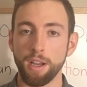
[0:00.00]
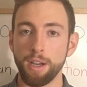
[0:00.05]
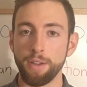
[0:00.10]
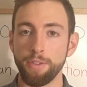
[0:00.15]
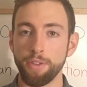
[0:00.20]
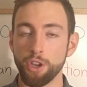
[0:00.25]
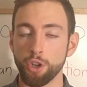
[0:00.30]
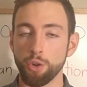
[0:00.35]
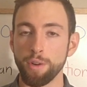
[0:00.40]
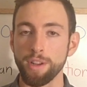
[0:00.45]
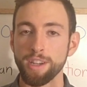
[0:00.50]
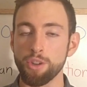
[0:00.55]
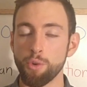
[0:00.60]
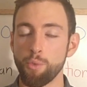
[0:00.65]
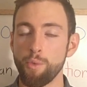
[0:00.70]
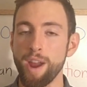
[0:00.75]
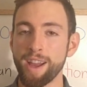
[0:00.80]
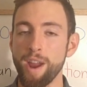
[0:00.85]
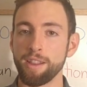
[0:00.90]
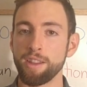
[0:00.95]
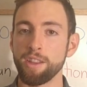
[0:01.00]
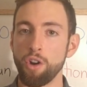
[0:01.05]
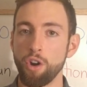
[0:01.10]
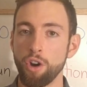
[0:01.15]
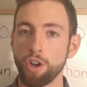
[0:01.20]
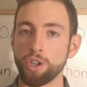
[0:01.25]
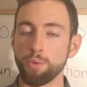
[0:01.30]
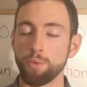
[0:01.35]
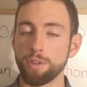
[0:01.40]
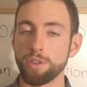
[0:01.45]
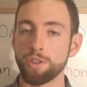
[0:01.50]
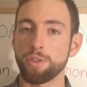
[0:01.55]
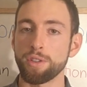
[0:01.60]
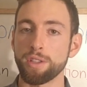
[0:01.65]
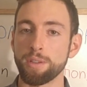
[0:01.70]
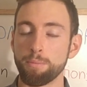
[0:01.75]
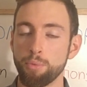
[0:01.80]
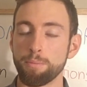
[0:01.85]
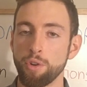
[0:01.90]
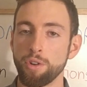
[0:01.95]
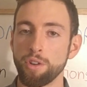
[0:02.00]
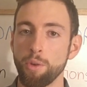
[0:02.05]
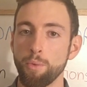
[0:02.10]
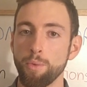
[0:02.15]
they're going directly onto us. So it's important